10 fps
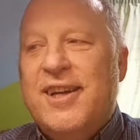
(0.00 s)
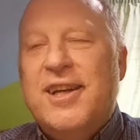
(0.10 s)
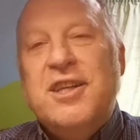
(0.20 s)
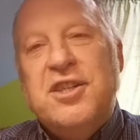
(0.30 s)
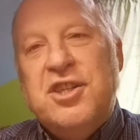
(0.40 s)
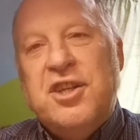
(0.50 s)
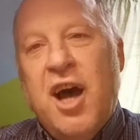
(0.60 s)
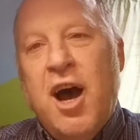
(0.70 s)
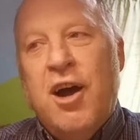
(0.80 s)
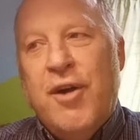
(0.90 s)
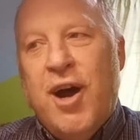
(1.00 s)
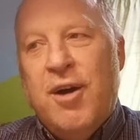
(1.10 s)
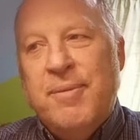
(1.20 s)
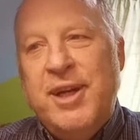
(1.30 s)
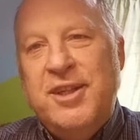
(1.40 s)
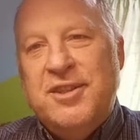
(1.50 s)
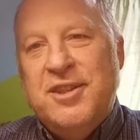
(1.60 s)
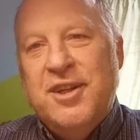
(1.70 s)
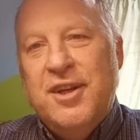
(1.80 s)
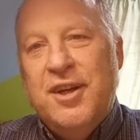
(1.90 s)
starter
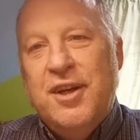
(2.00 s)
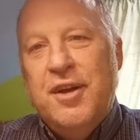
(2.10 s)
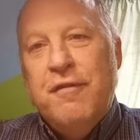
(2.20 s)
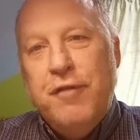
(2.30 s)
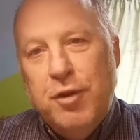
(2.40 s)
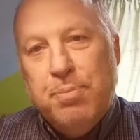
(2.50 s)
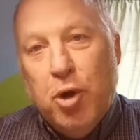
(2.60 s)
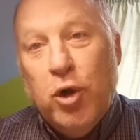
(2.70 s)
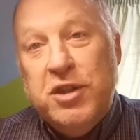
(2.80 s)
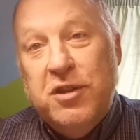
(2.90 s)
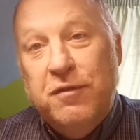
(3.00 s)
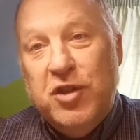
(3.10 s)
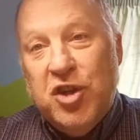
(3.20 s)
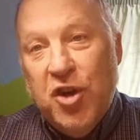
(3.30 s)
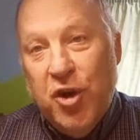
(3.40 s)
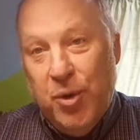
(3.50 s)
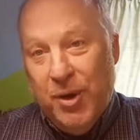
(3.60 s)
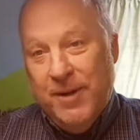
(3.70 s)
armies for the price of 2?